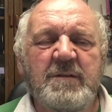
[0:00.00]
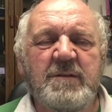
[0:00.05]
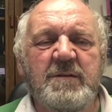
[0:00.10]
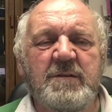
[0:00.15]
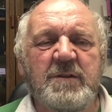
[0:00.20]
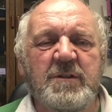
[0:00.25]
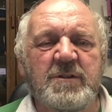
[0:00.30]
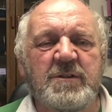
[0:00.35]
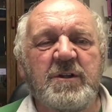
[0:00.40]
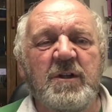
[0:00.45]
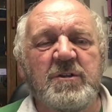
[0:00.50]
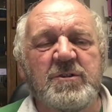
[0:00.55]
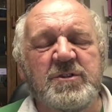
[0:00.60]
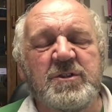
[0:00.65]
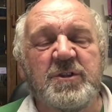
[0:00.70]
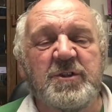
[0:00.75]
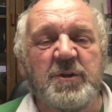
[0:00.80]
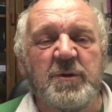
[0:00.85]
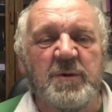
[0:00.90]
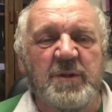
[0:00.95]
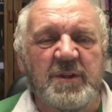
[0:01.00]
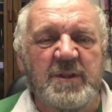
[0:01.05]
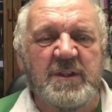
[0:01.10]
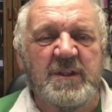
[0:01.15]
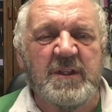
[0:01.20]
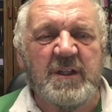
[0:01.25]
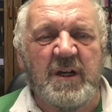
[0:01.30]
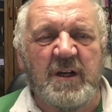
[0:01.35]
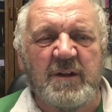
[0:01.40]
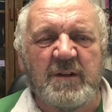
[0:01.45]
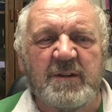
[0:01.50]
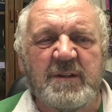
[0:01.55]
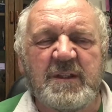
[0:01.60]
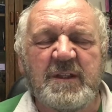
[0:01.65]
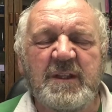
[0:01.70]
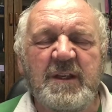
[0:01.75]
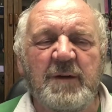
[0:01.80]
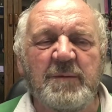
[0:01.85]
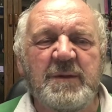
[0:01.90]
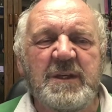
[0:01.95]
there's lots to do, and I'm